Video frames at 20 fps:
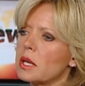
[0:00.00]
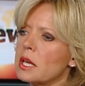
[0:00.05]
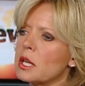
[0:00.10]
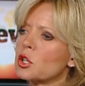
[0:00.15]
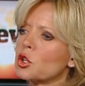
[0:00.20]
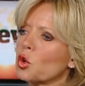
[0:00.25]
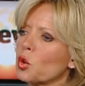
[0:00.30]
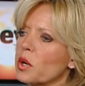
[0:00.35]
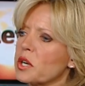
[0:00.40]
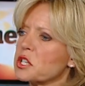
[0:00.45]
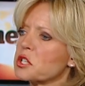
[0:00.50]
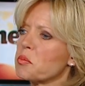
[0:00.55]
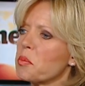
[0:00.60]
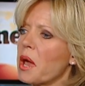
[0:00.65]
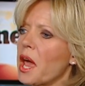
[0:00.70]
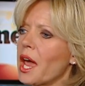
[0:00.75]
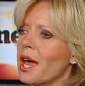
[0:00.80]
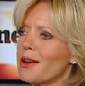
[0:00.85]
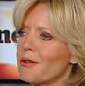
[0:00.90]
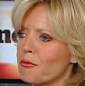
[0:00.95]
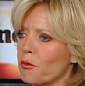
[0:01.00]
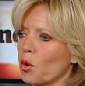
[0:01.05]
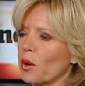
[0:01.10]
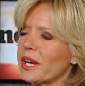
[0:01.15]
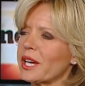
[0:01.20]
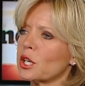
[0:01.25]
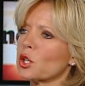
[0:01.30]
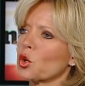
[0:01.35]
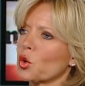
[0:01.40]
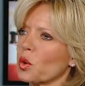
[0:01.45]
increased pay for
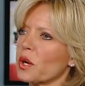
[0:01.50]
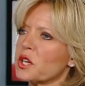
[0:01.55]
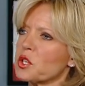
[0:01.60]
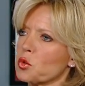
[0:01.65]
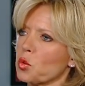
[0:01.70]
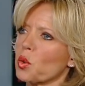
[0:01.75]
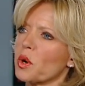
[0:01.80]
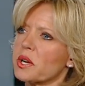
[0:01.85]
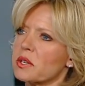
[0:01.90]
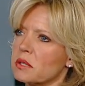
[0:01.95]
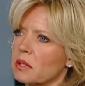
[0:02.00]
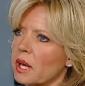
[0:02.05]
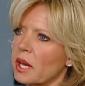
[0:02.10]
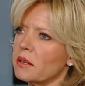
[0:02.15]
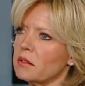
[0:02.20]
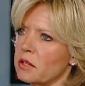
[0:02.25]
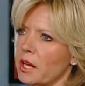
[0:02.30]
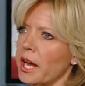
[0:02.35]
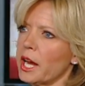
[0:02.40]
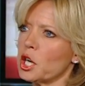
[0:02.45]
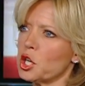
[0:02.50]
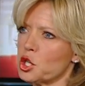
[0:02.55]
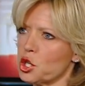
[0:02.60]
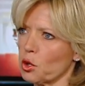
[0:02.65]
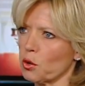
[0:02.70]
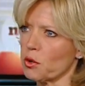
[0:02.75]
increased risk and danger